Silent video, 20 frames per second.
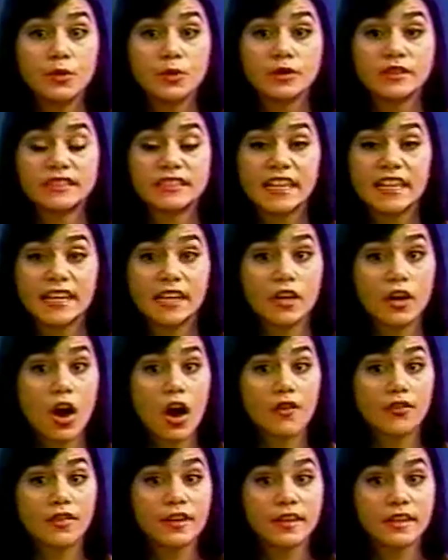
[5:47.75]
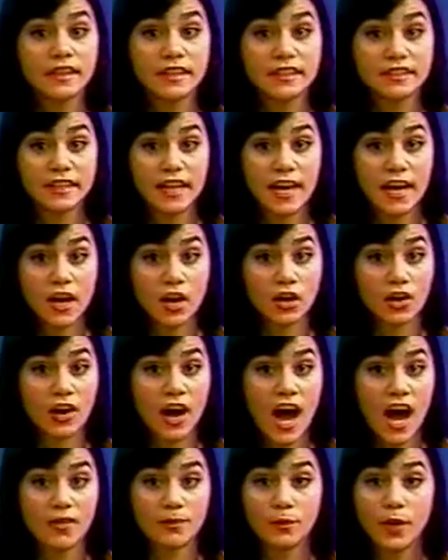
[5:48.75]
was taken off his
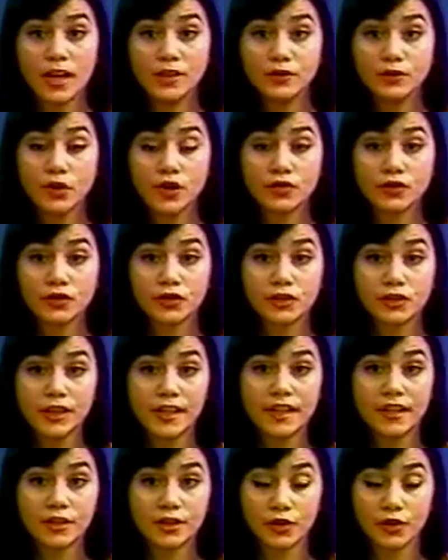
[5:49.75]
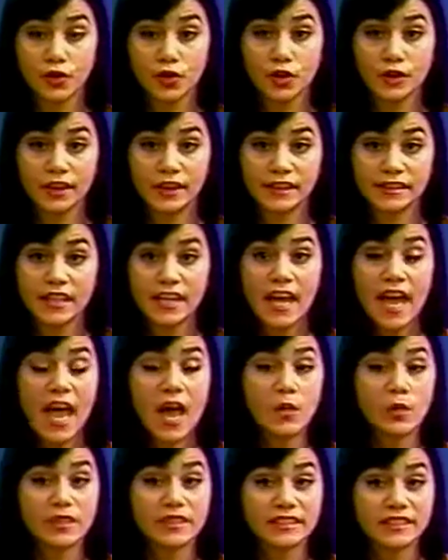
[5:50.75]
aircraft by North Korean authorities
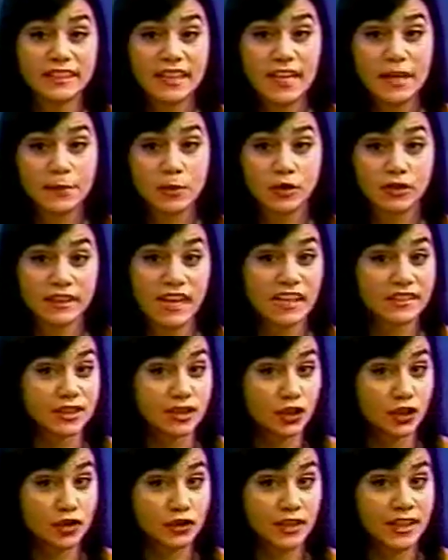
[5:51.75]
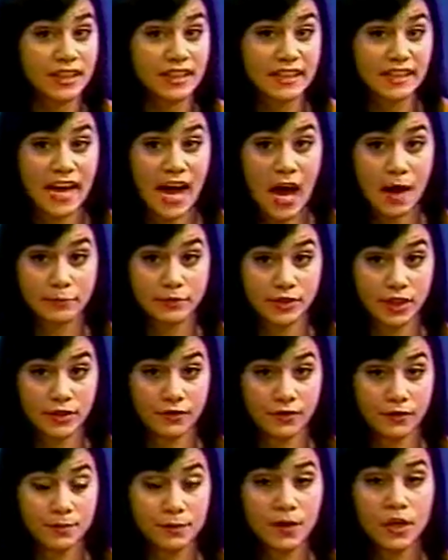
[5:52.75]
and was labeled as a Korean
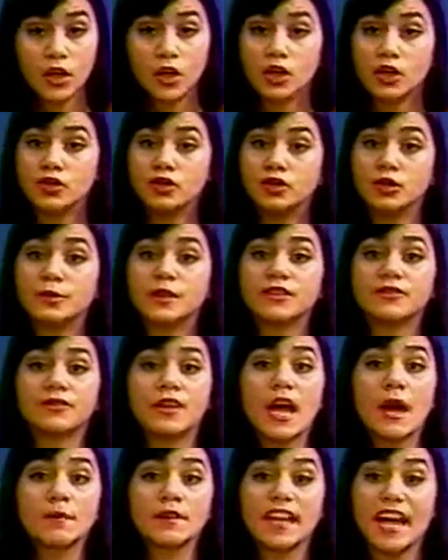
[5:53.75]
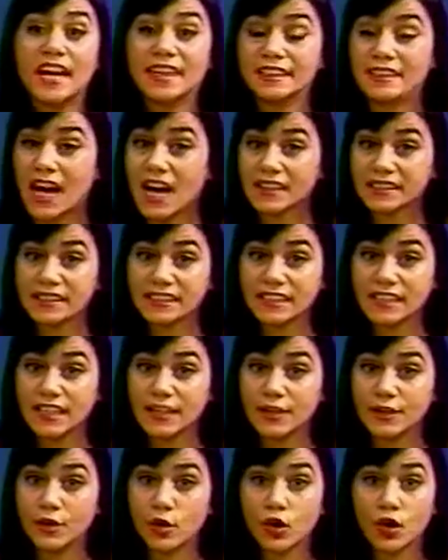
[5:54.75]
captive. Newman's family had not
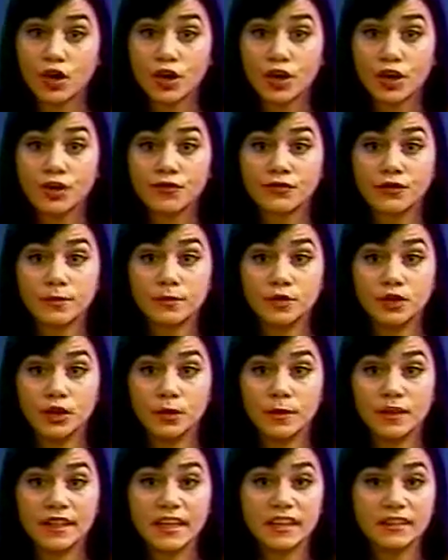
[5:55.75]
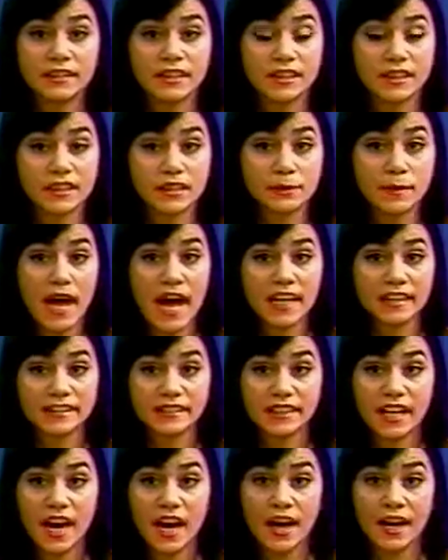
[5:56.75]
seen or heard from Newman until this past
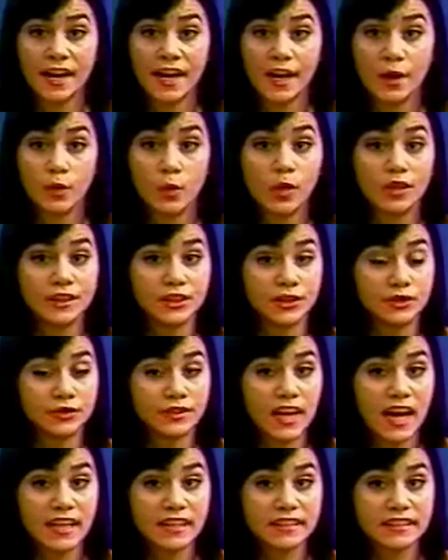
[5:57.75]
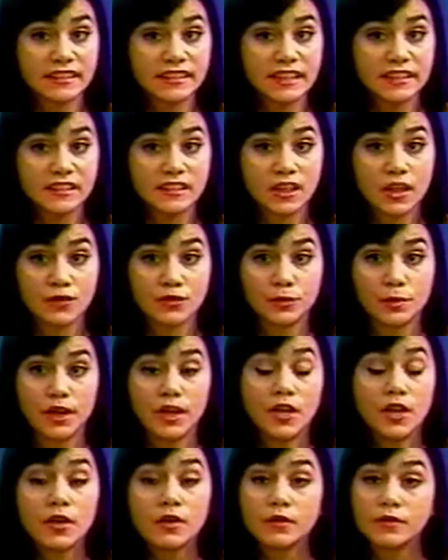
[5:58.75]
Saturday when the United States
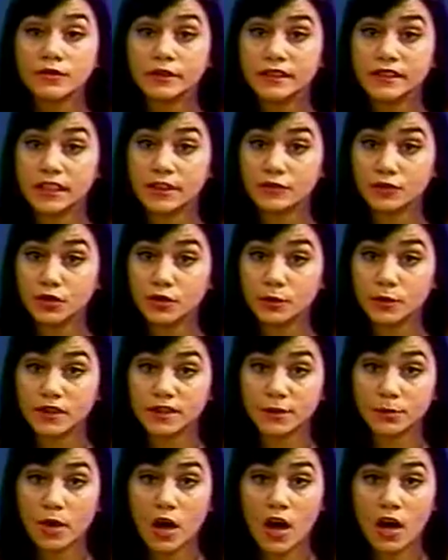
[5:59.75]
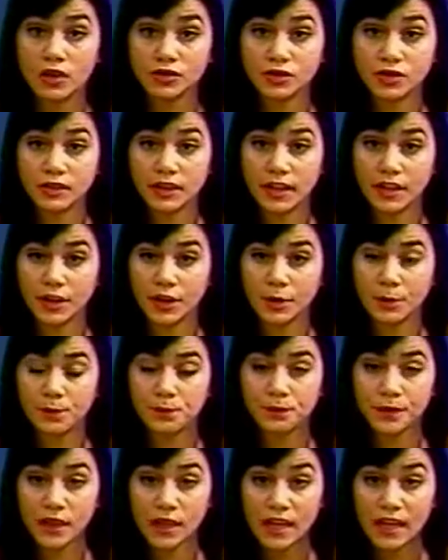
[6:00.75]
government received Newman's apology letter.
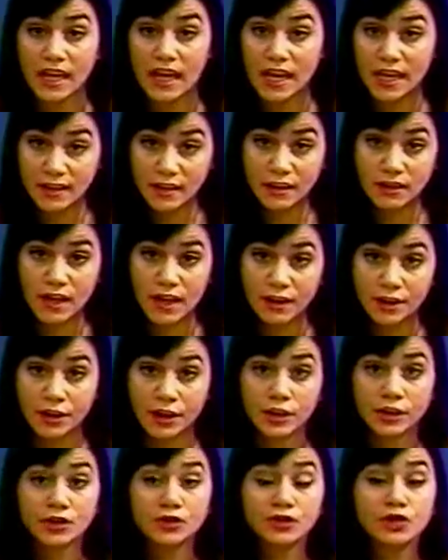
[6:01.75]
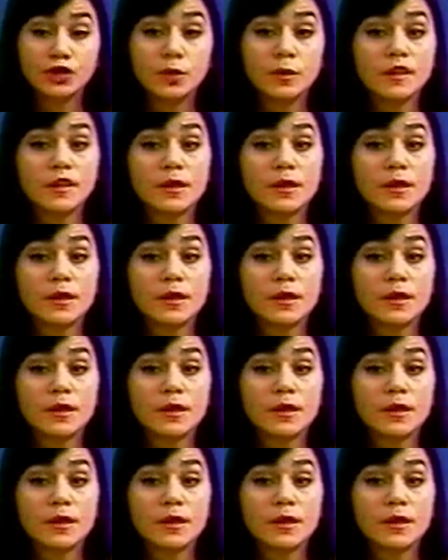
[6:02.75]
In the letter, Newman